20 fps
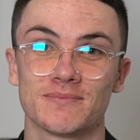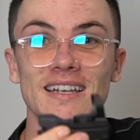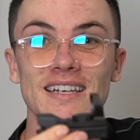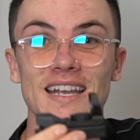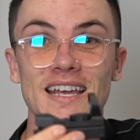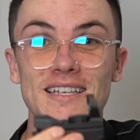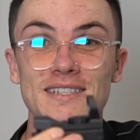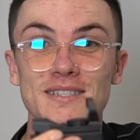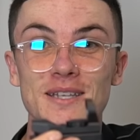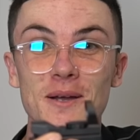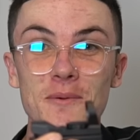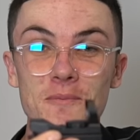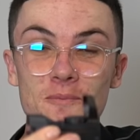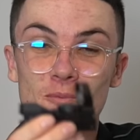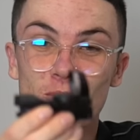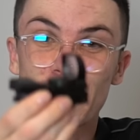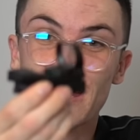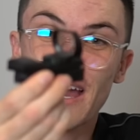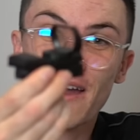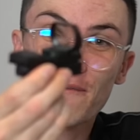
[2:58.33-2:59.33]
Next up,
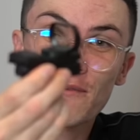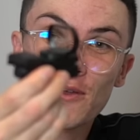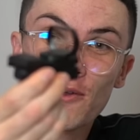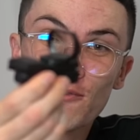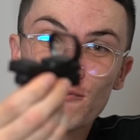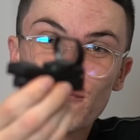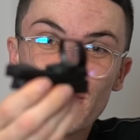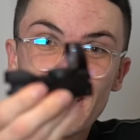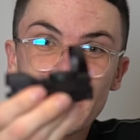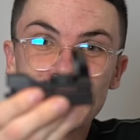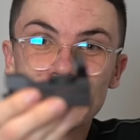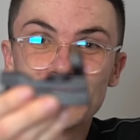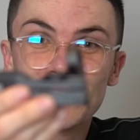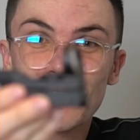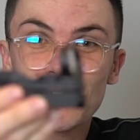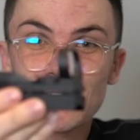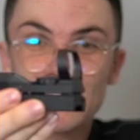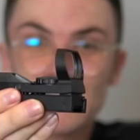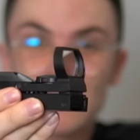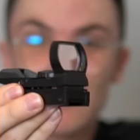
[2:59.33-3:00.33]
we have your red
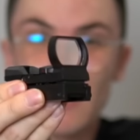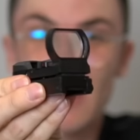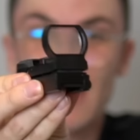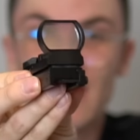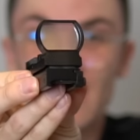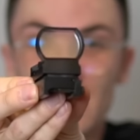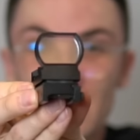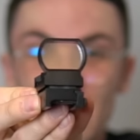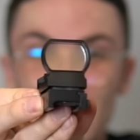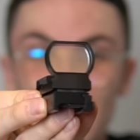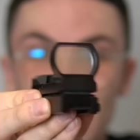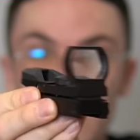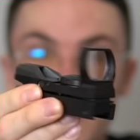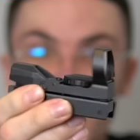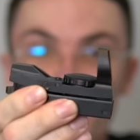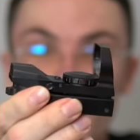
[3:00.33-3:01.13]
dot sight, the